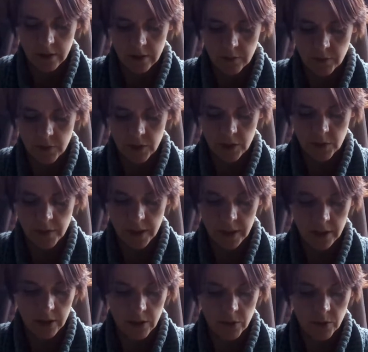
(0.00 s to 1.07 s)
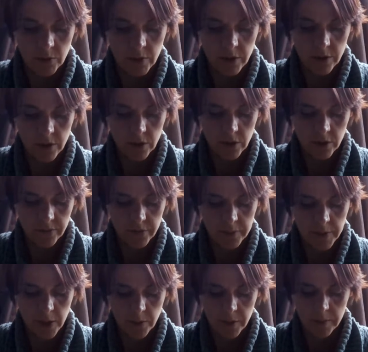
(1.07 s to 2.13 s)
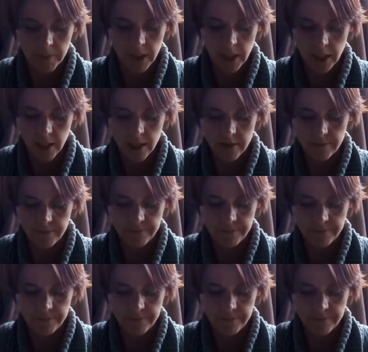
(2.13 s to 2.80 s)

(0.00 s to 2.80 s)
Which is quite a long one, so you have to bear with me again.